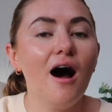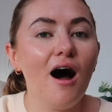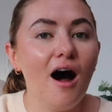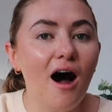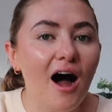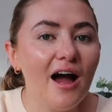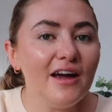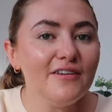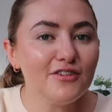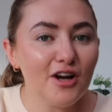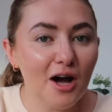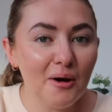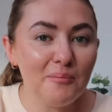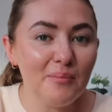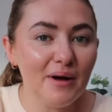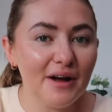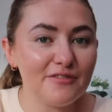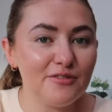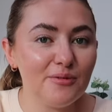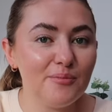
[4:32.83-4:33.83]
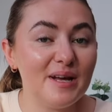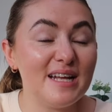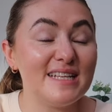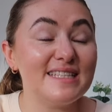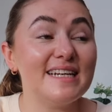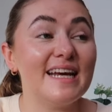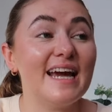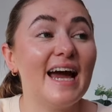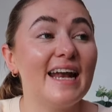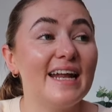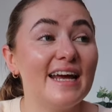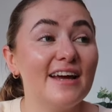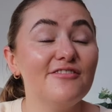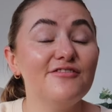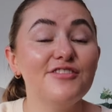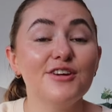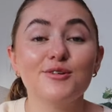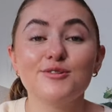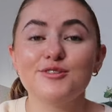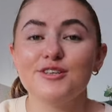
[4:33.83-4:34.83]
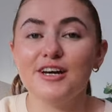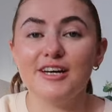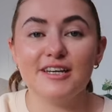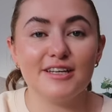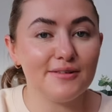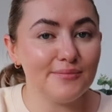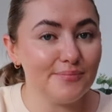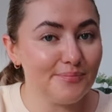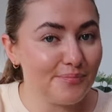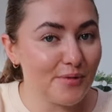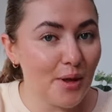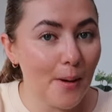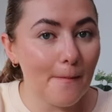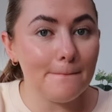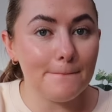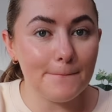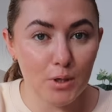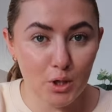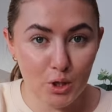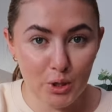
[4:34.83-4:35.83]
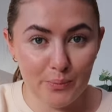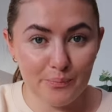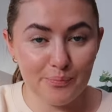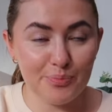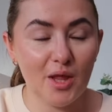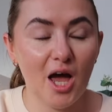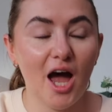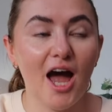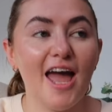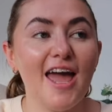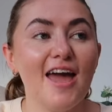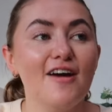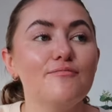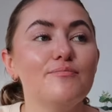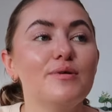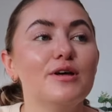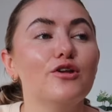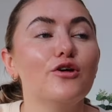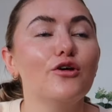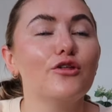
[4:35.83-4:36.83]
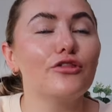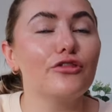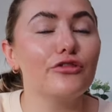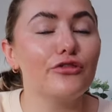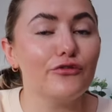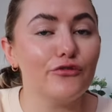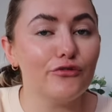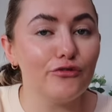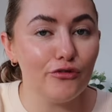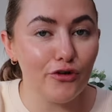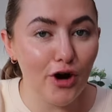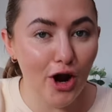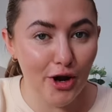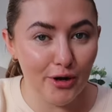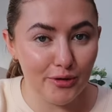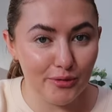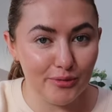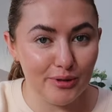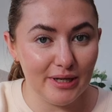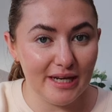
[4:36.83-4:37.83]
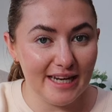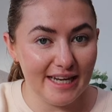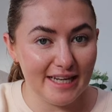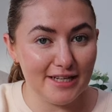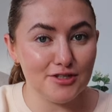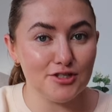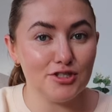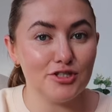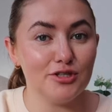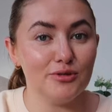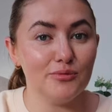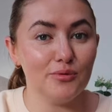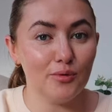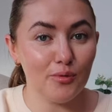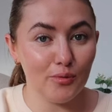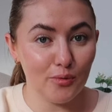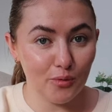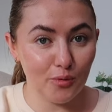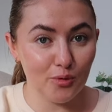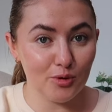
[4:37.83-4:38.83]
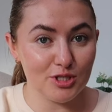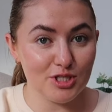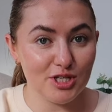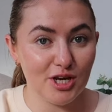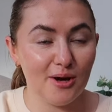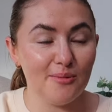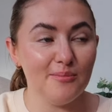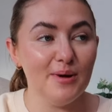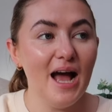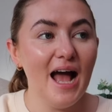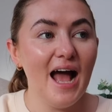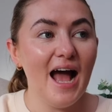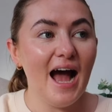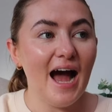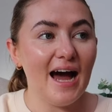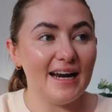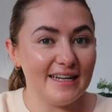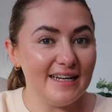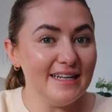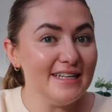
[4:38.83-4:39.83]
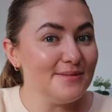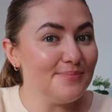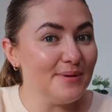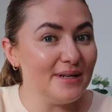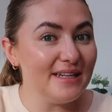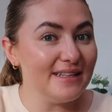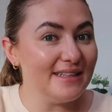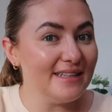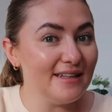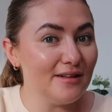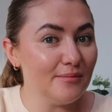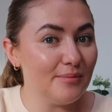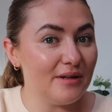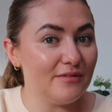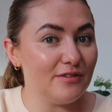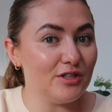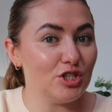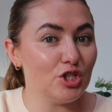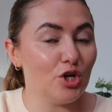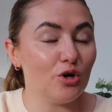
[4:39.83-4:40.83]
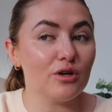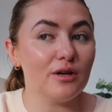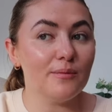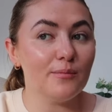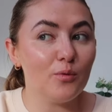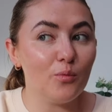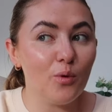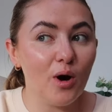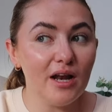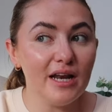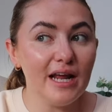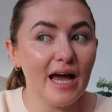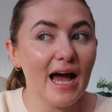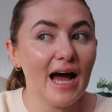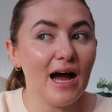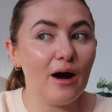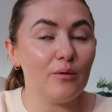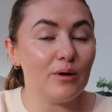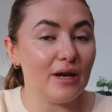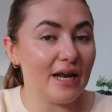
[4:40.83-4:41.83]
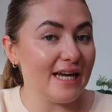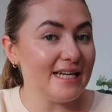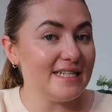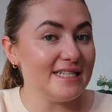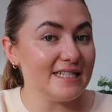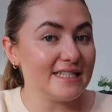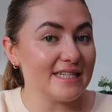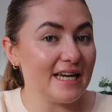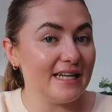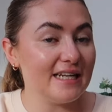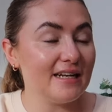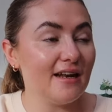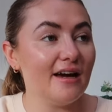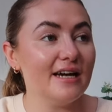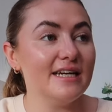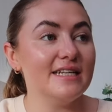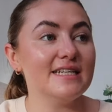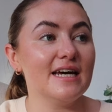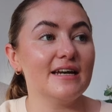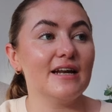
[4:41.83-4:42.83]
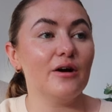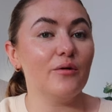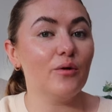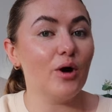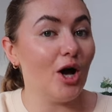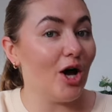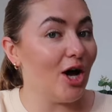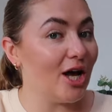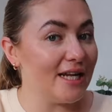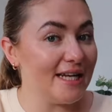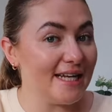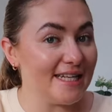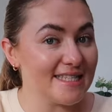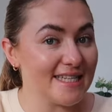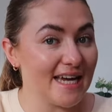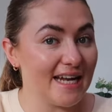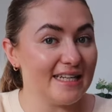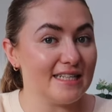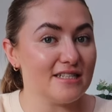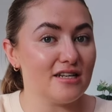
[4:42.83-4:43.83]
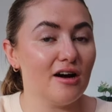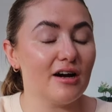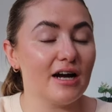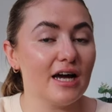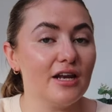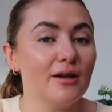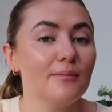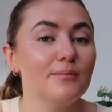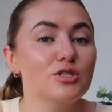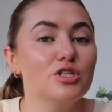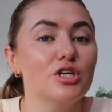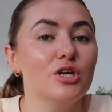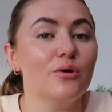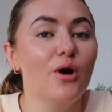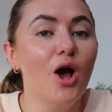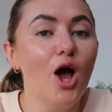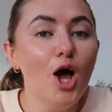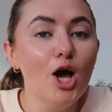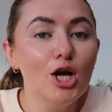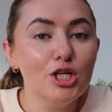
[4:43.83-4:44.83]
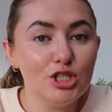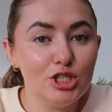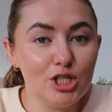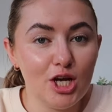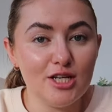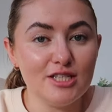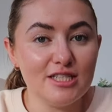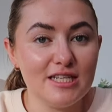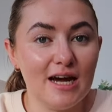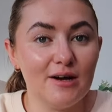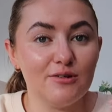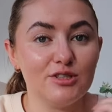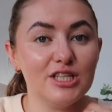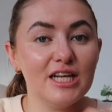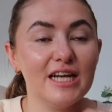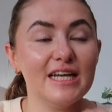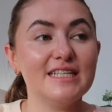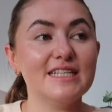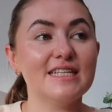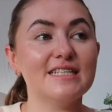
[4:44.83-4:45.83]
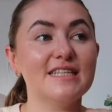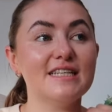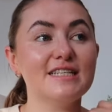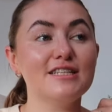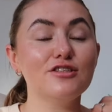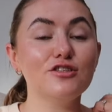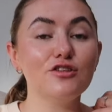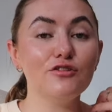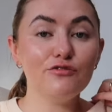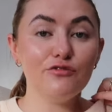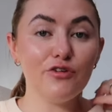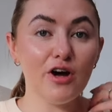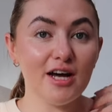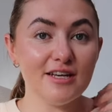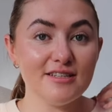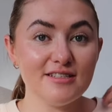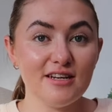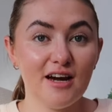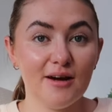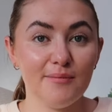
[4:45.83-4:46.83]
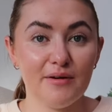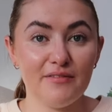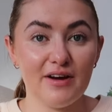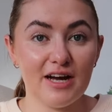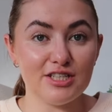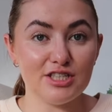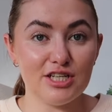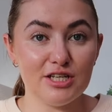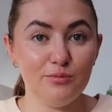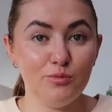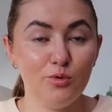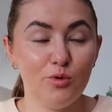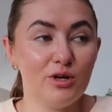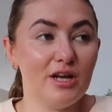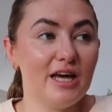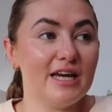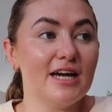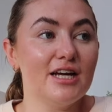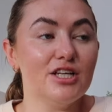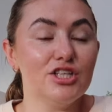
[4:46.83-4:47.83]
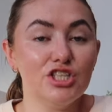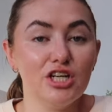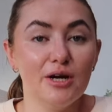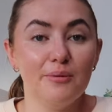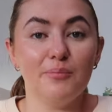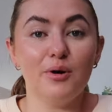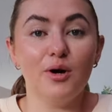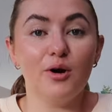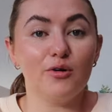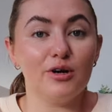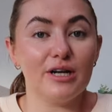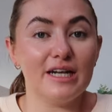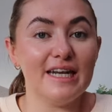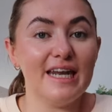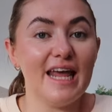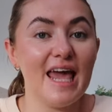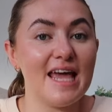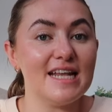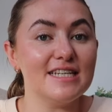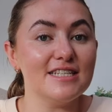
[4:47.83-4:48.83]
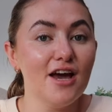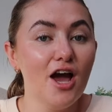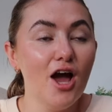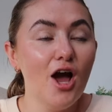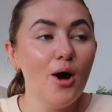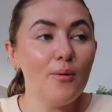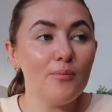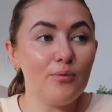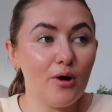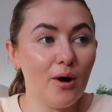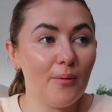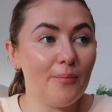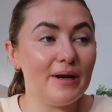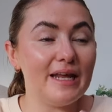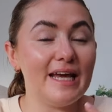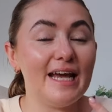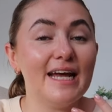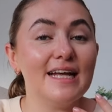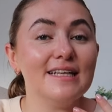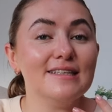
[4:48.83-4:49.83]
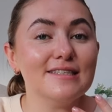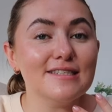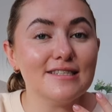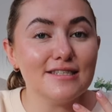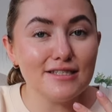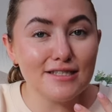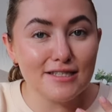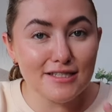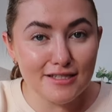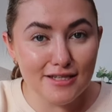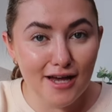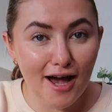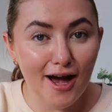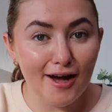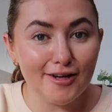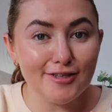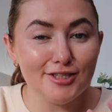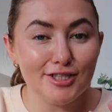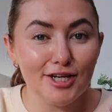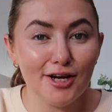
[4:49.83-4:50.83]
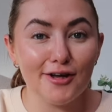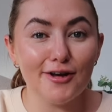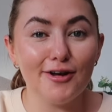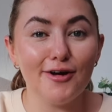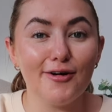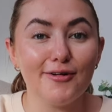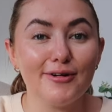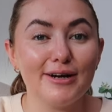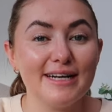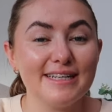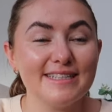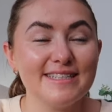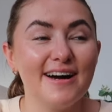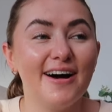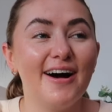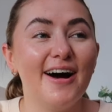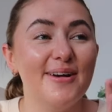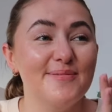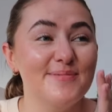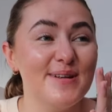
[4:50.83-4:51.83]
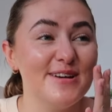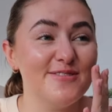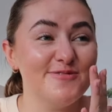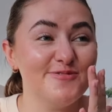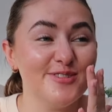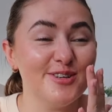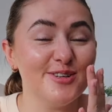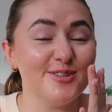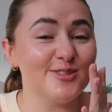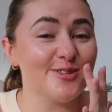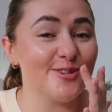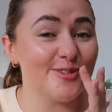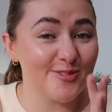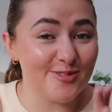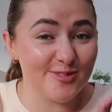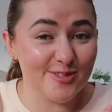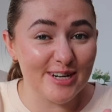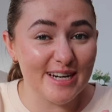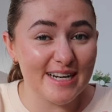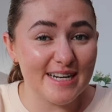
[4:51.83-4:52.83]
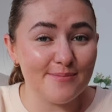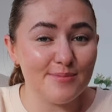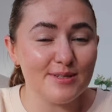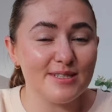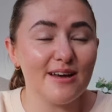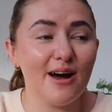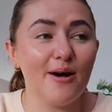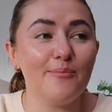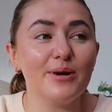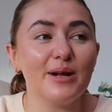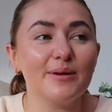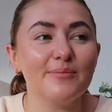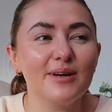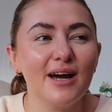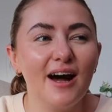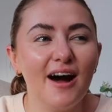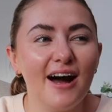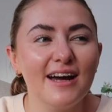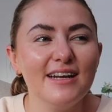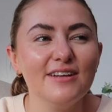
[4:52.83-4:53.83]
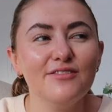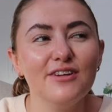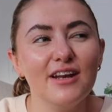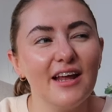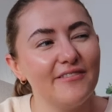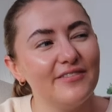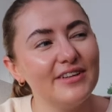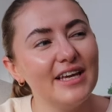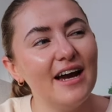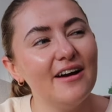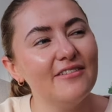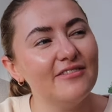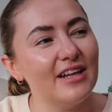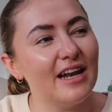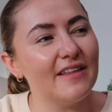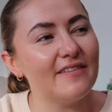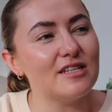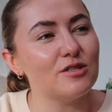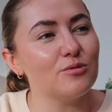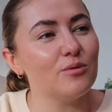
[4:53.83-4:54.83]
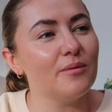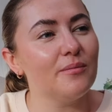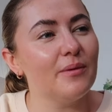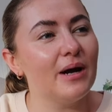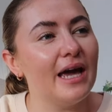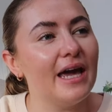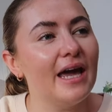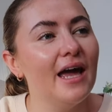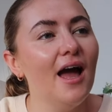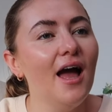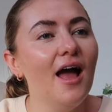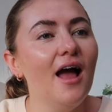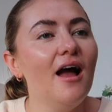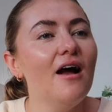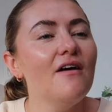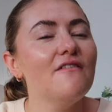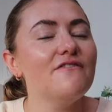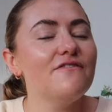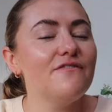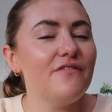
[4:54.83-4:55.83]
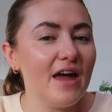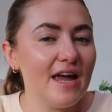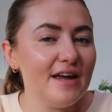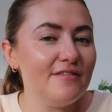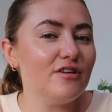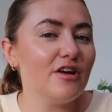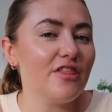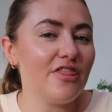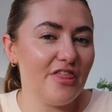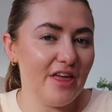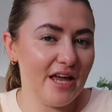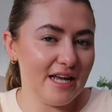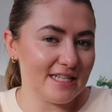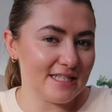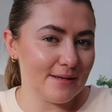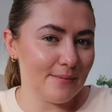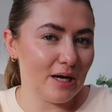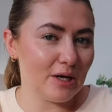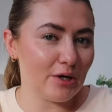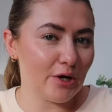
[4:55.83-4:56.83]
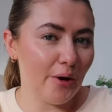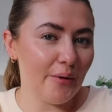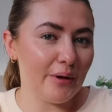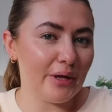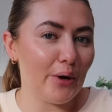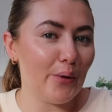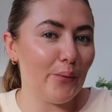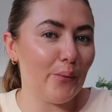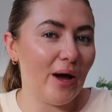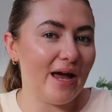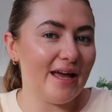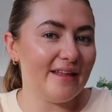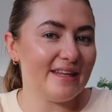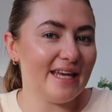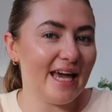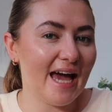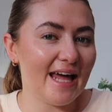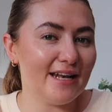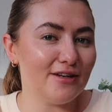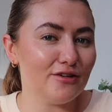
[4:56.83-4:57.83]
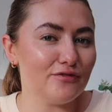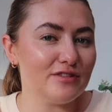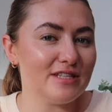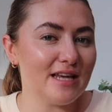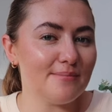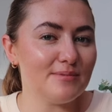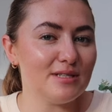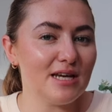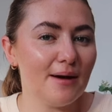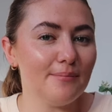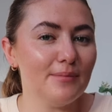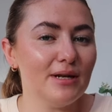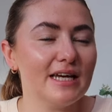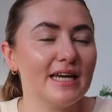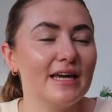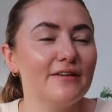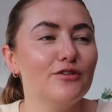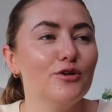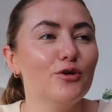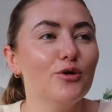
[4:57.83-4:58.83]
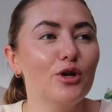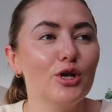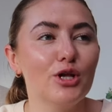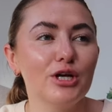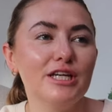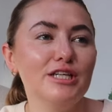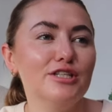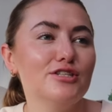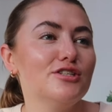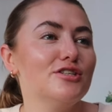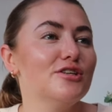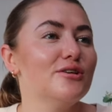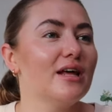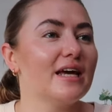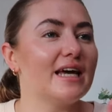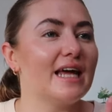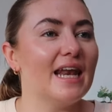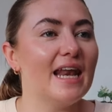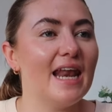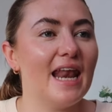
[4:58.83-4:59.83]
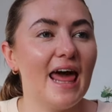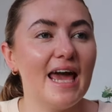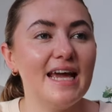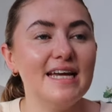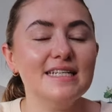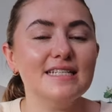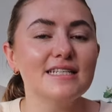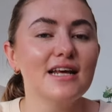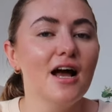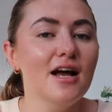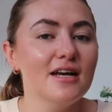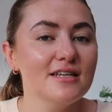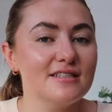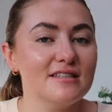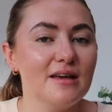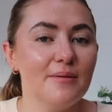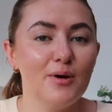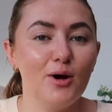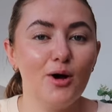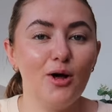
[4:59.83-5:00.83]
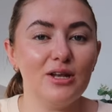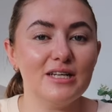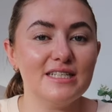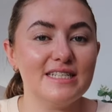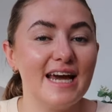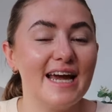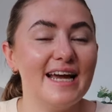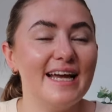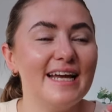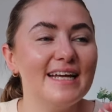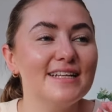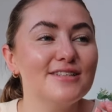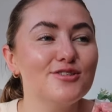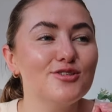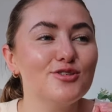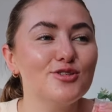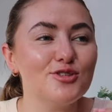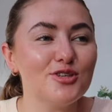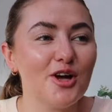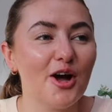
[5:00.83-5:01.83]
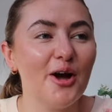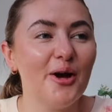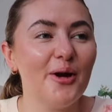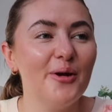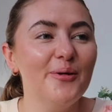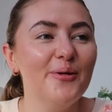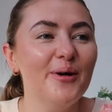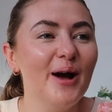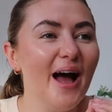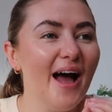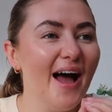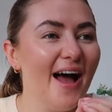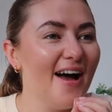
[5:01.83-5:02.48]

I've come back from Italy and it feels like boom, I have been thrown into autumn, and it has been a little bit of a shock. Number one, how late it's getting light and how early it's getting dark, and number two, just how chilly it is. This is the first time I've actually worn like a jumper or a knit properly in such a long time. It feels really bizarre, but I'm kind of loving it. I feel like that's one of my favorite things about going away at the end of September. Like if you're looking to do like a late summer holiday, it's so